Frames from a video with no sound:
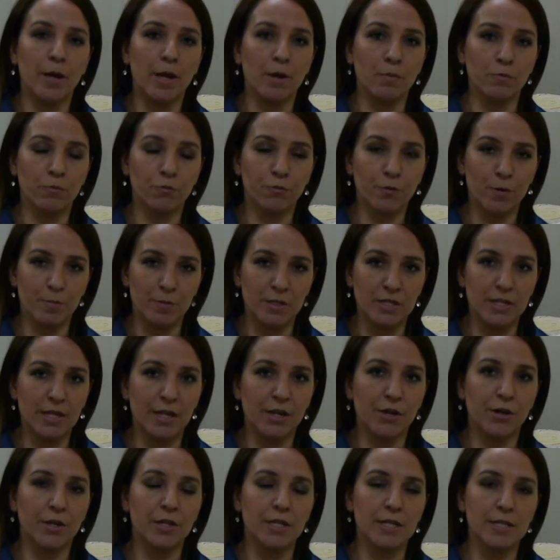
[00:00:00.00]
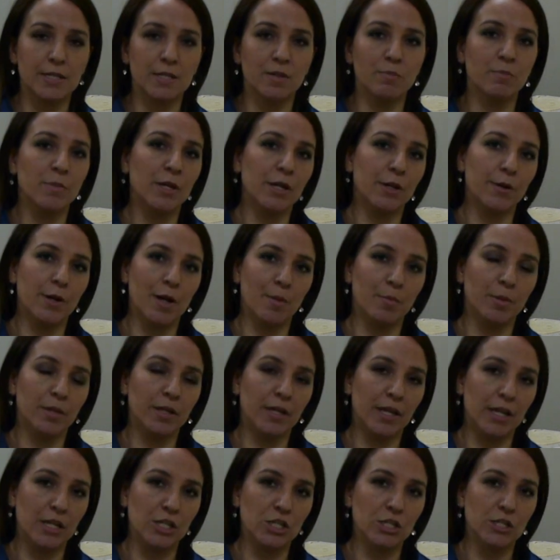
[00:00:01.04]
from the day you're going to submit your
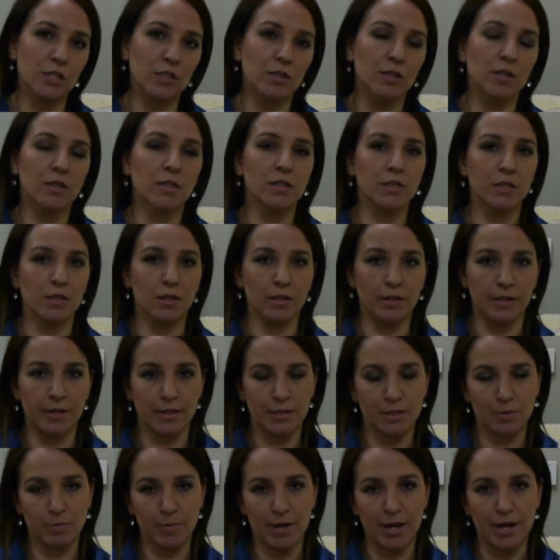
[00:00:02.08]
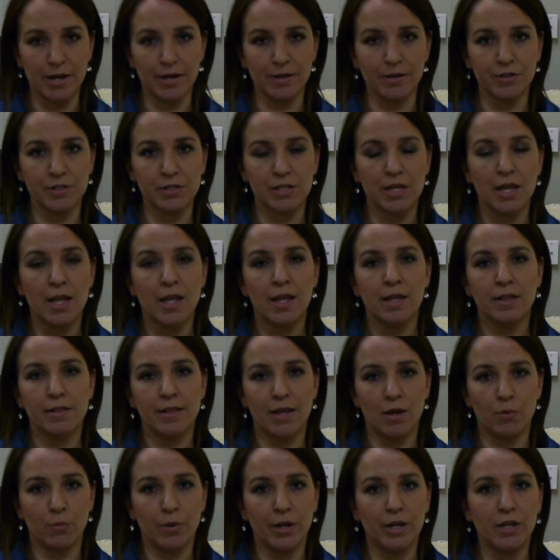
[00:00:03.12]
application until it expires.
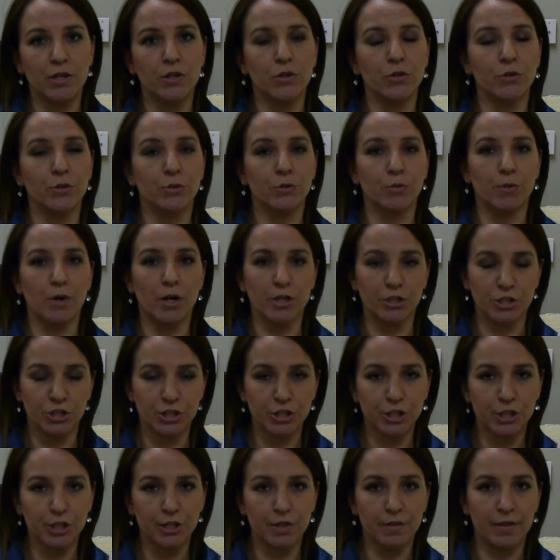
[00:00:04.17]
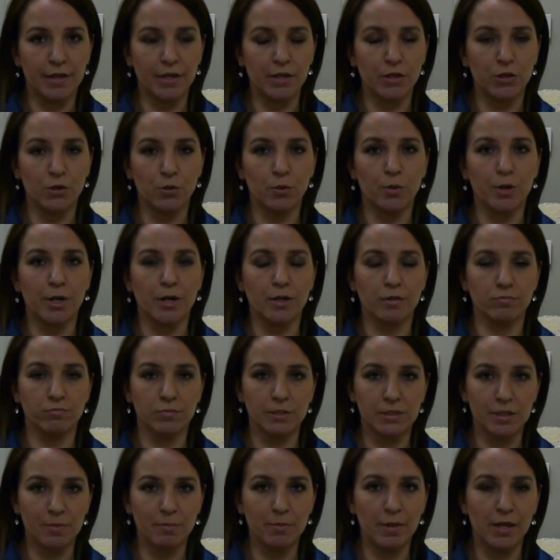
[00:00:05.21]
That way you are sure that you are
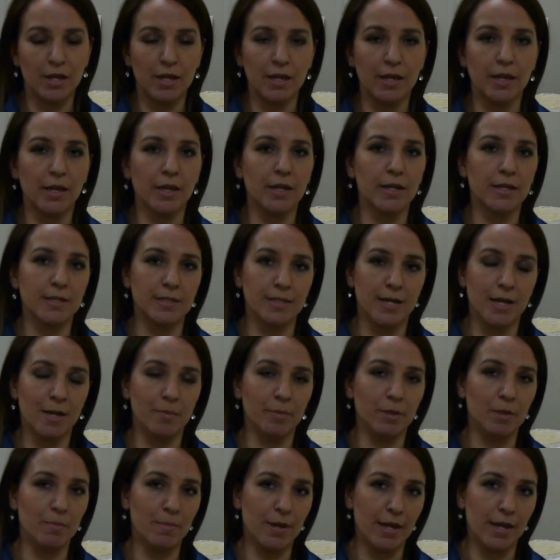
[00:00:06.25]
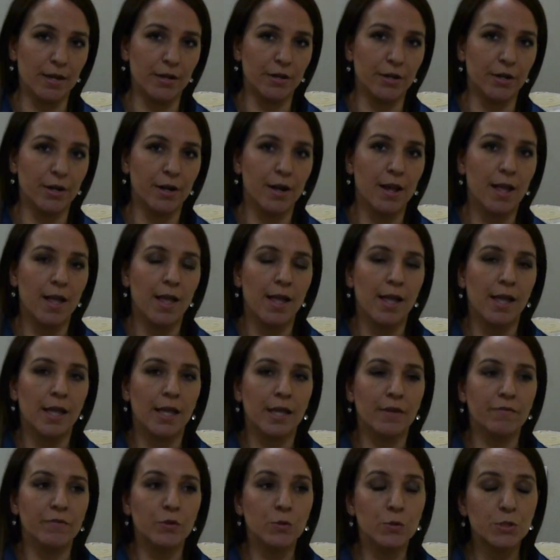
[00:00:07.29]
submitting it in a timely manner.
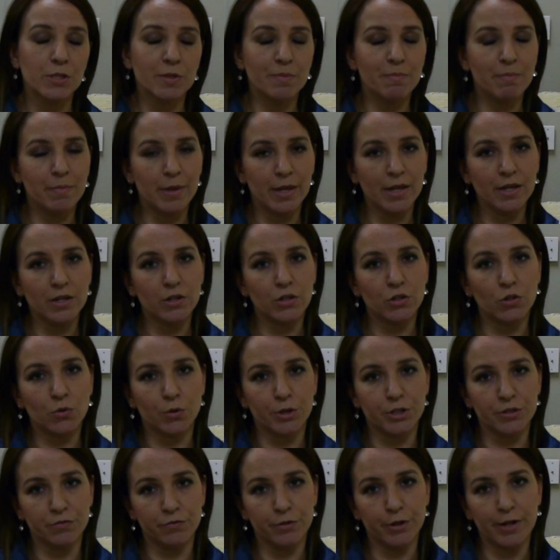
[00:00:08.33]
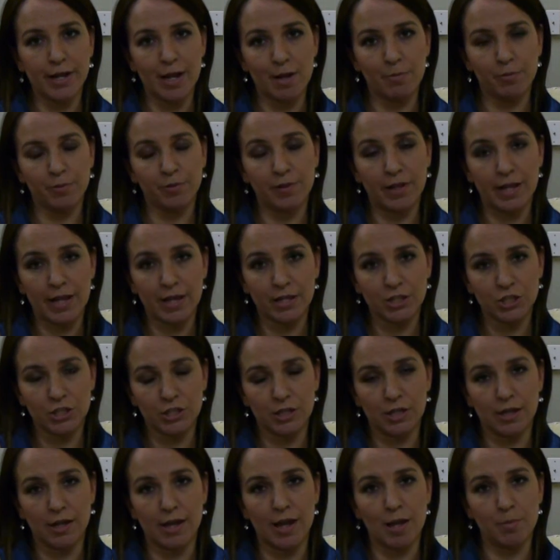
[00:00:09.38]
If you submit your deferred
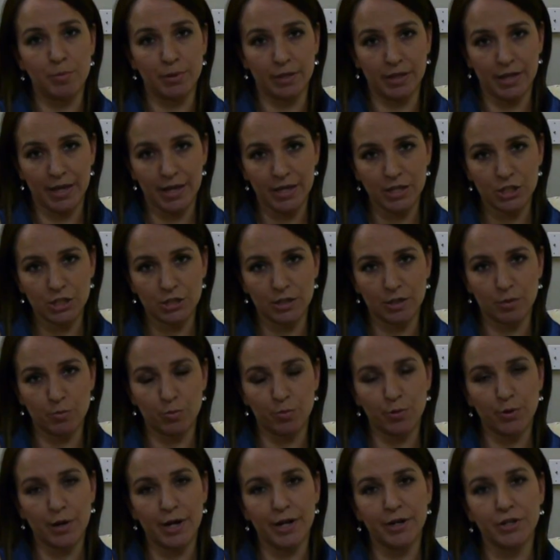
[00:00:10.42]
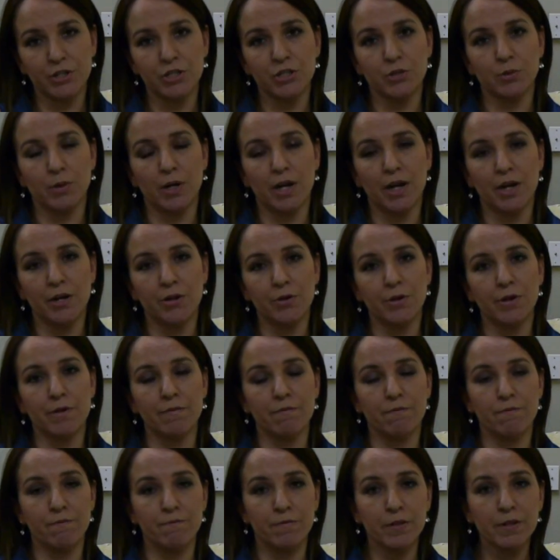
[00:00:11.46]
action application prior to
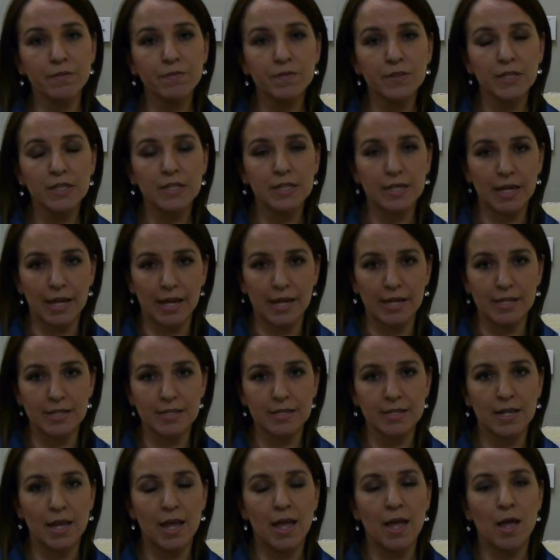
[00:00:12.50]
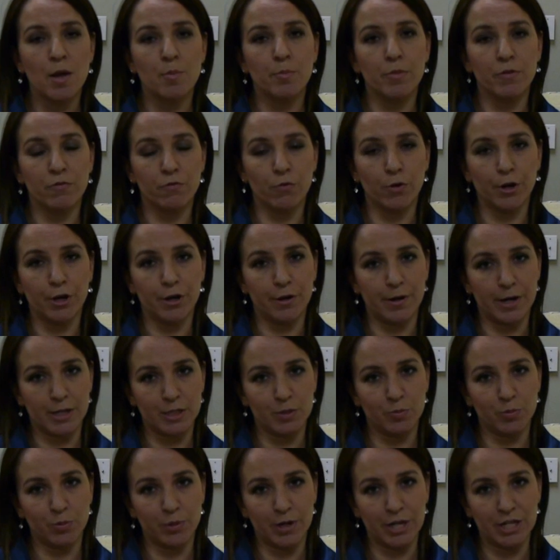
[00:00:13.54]
150 days before your
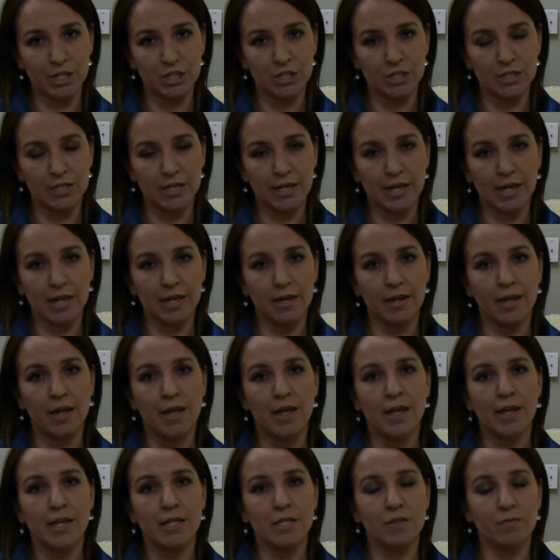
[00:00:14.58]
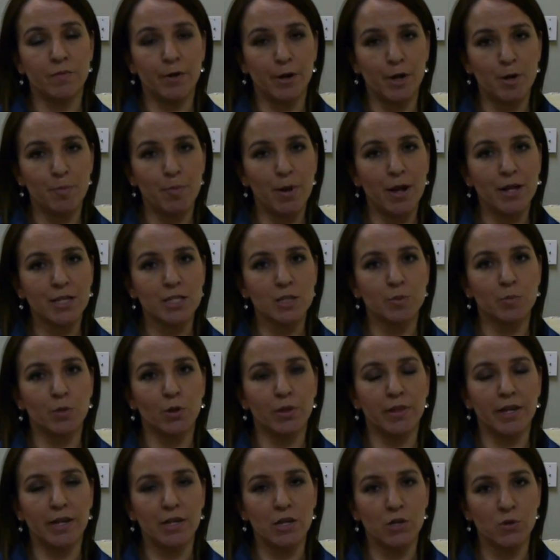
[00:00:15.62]
expiration date, it's very
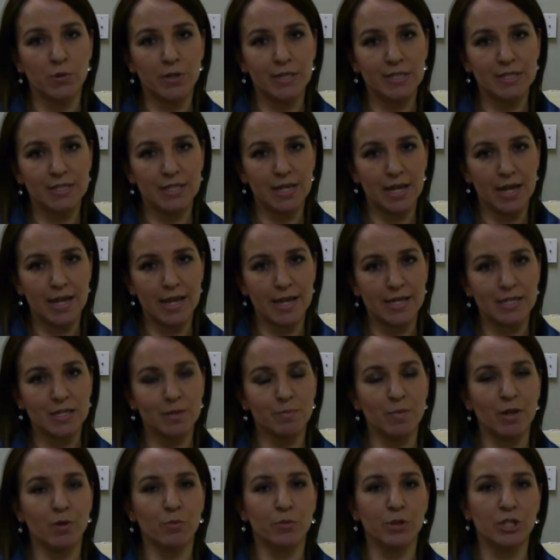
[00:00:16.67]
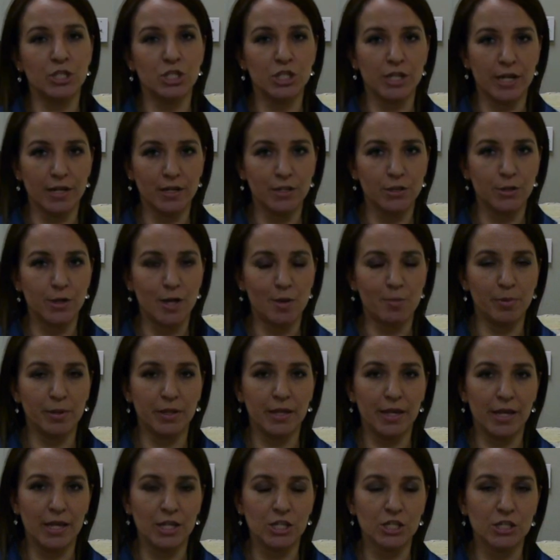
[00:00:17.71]
possible that USCIS may reject your
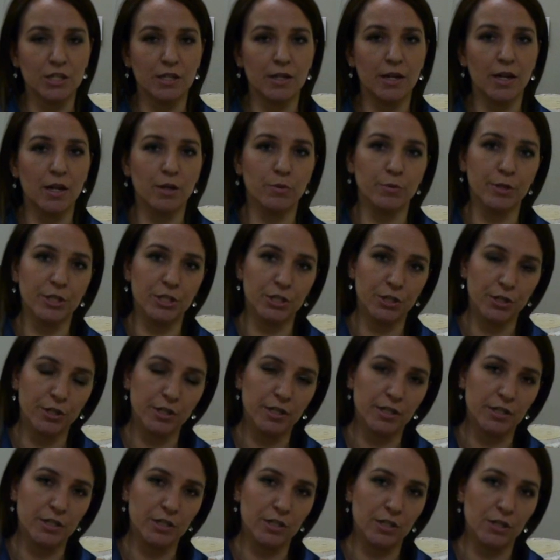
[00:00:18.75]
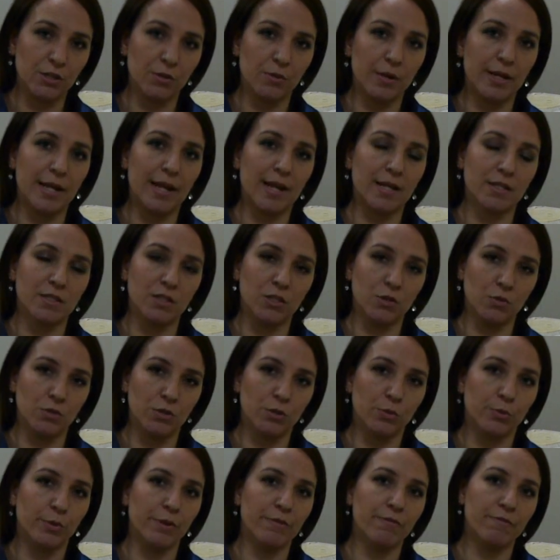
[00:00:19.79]
application and return it to you and ask you
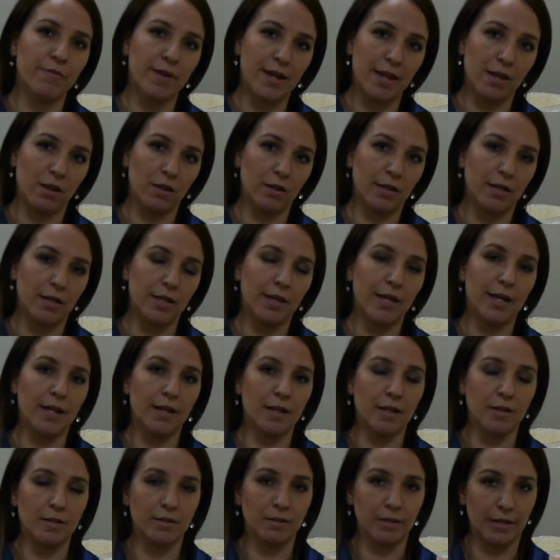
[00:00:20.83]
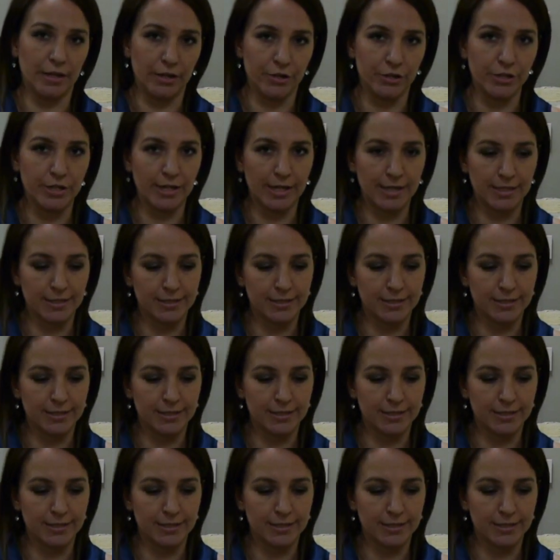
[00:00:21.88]
to refile it at a later date.